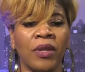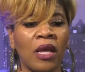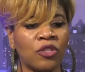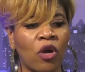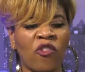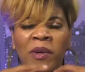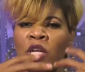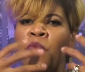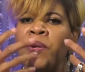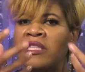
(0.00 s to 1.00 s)
So everybody
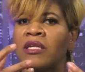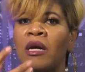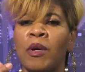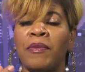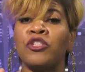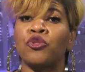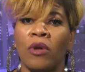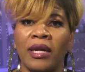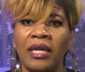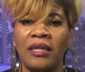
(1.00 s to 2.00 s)
who picked a cup up and
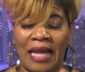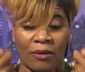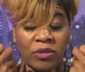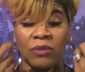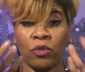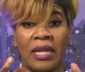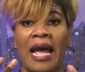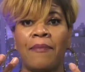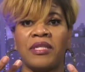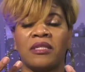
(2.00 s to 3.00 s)
drank it, that was what
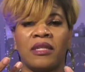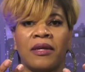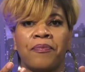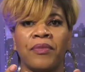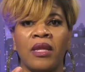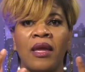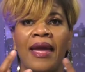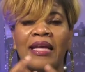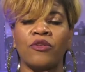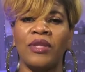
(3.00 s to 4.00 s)
happened to them.
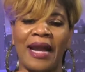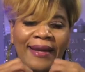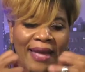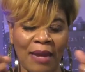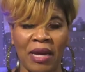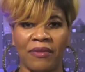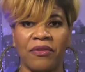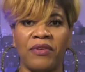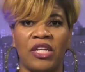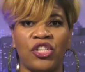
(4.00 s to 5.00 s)
And so then I came out of the
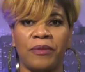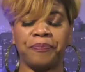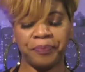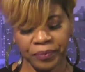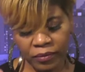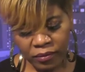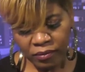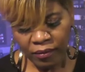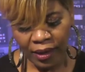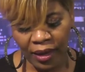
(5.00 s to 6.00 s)
vision.
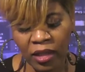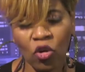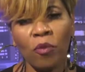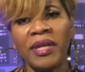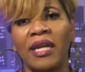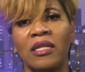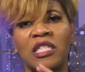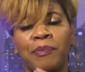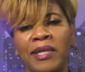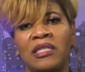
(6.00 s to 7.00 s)
And the Lord began to
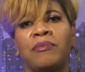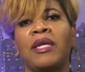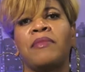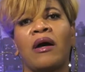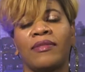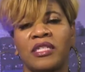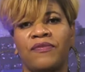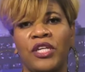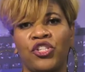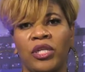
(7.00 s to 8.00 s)
speak to me about this
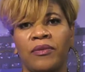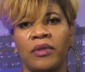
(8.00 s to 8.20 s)
vision.